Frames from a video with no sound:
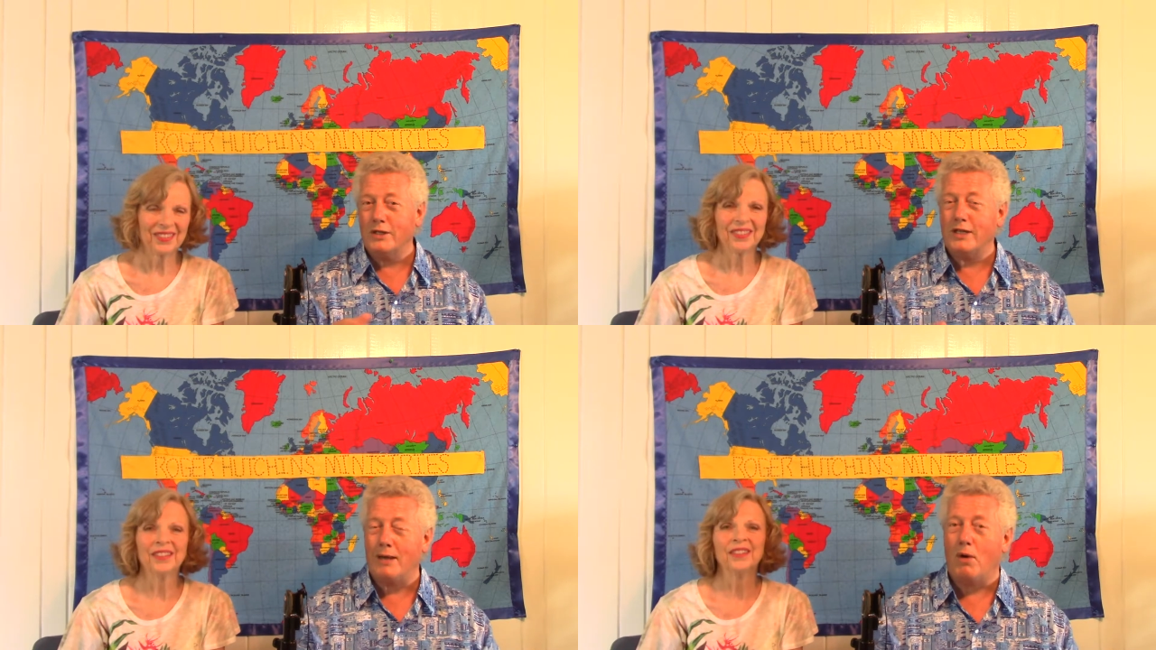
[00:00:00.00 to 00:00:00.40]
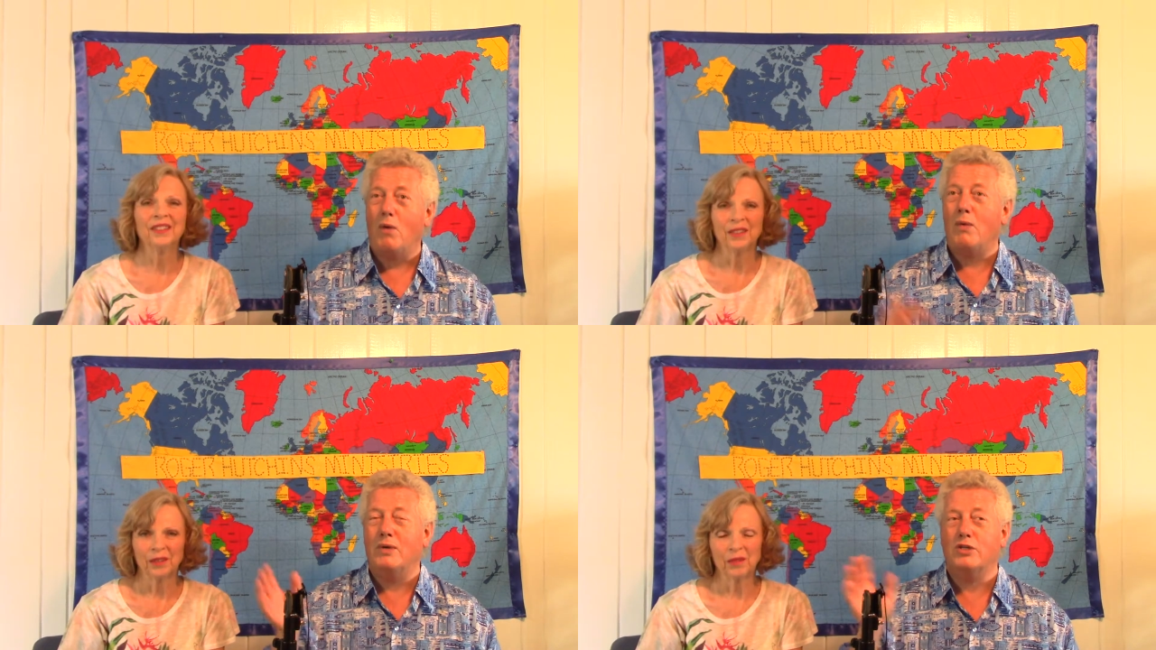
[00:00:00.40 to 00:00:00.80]
Speaker 1: time,
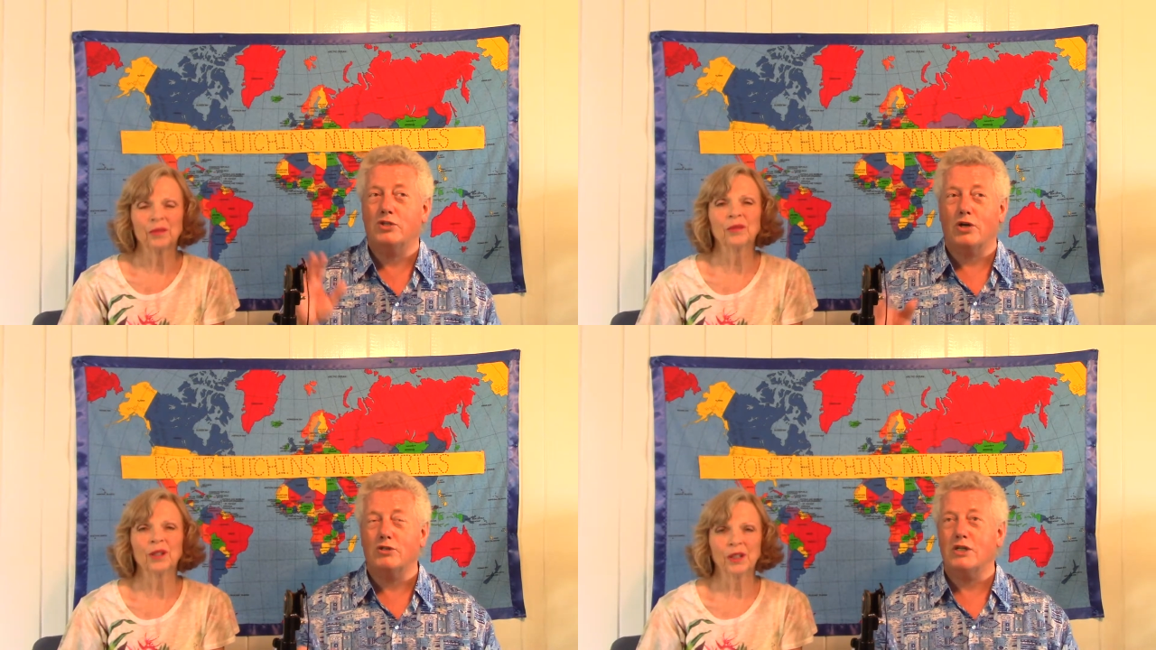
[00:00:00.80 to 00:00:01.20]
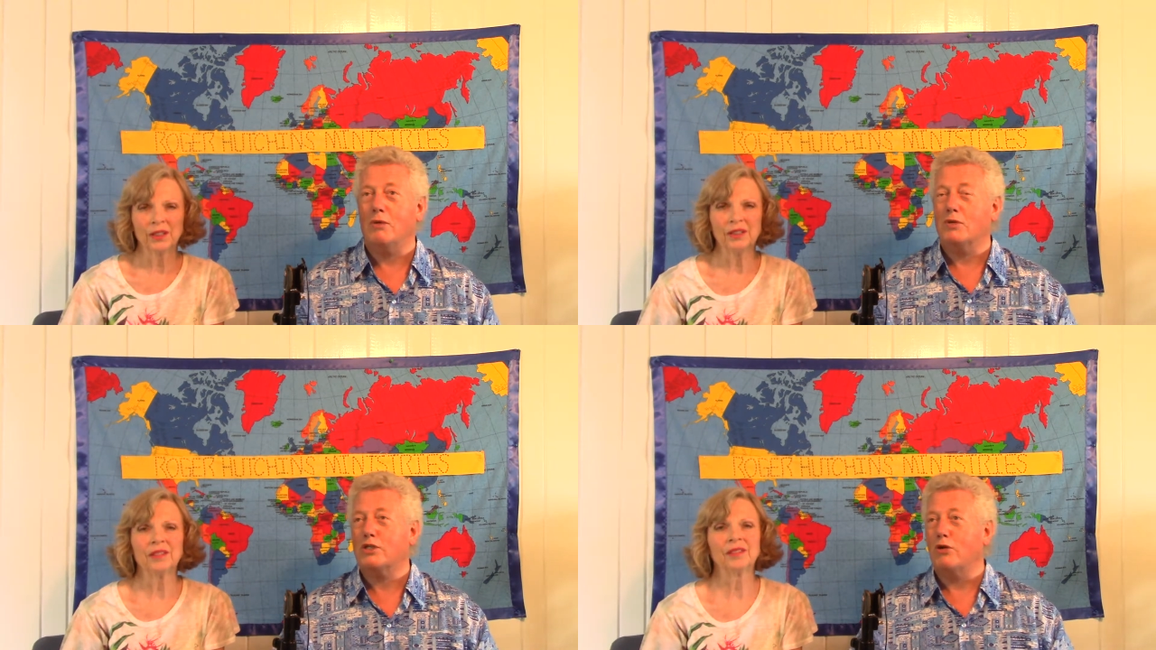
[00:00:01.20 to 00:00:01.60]
oh, I went to church and
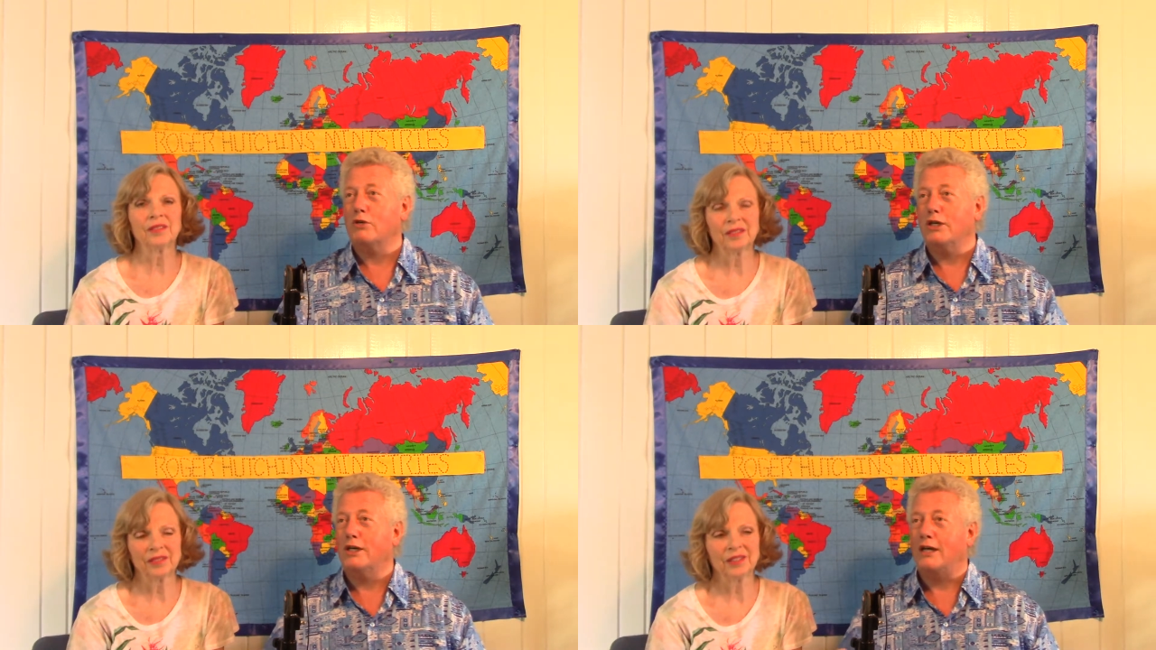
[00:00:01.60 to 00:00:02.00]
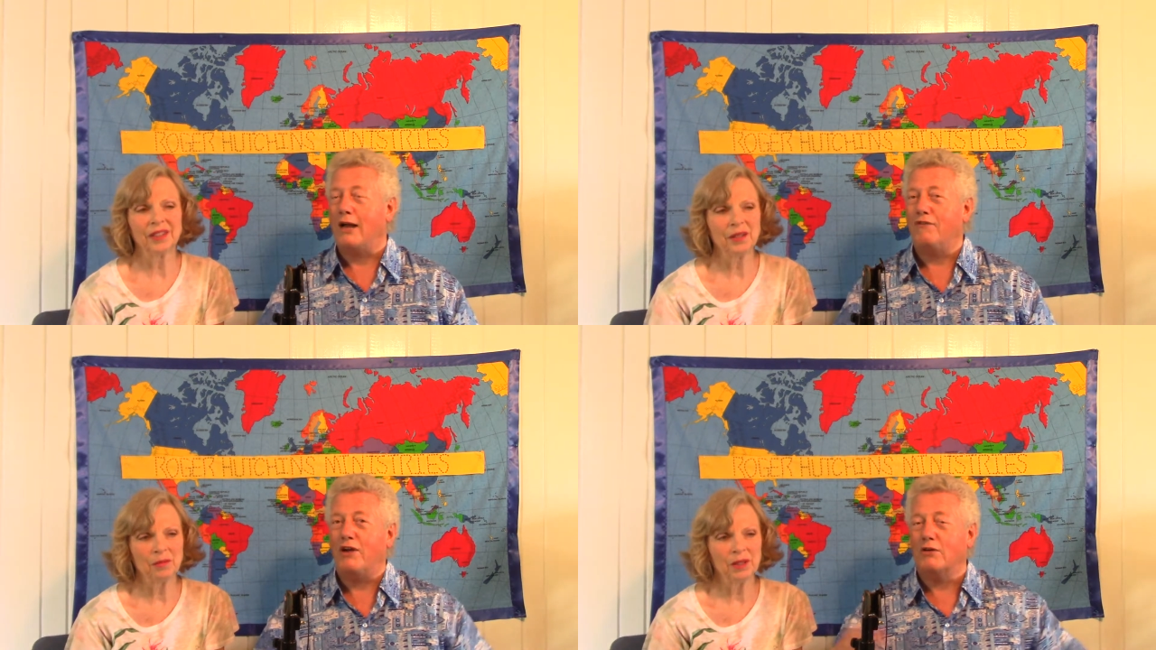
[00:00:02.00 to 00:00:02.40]
it was so good and
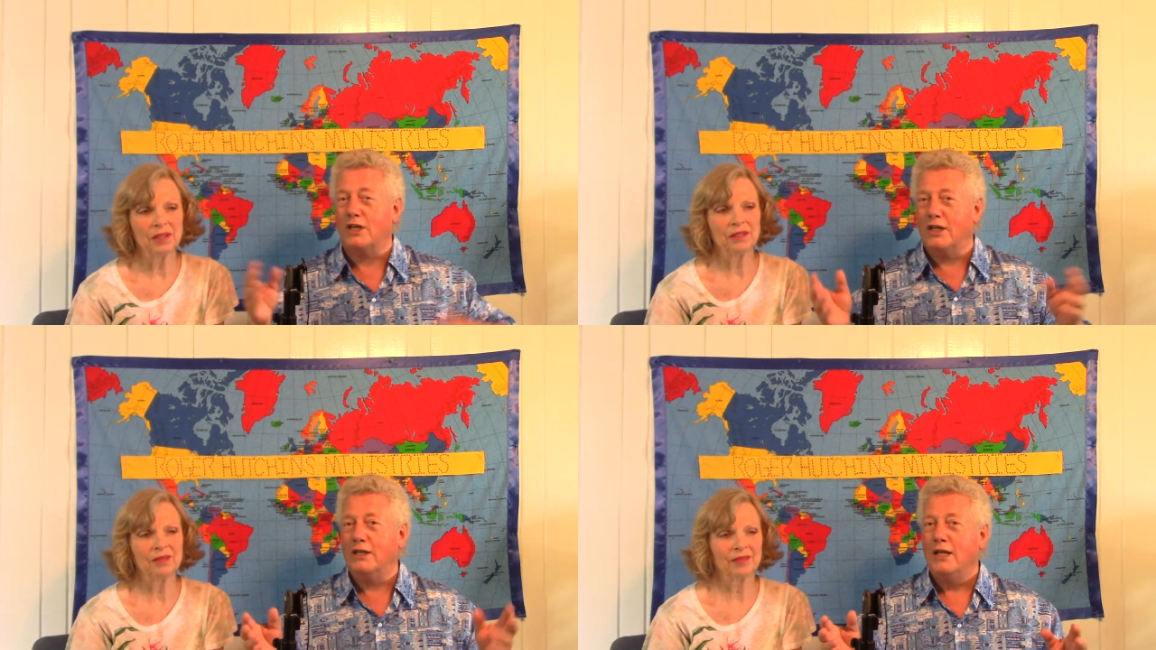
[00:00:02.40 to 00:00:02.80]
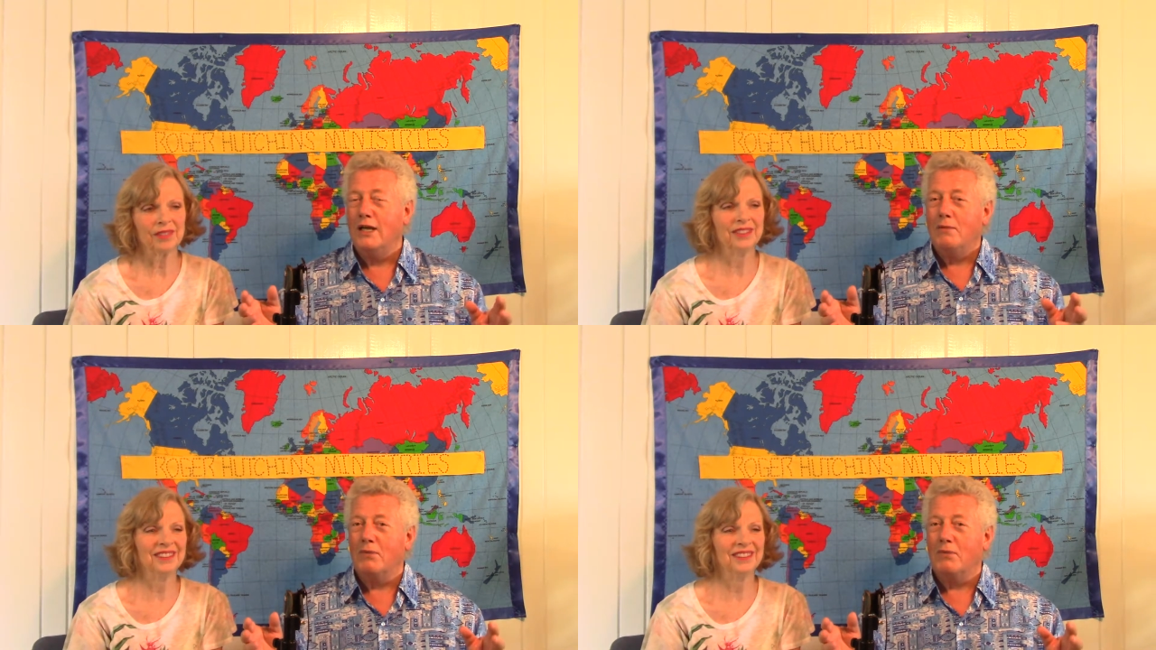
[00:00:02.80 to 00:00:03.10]
I felt good,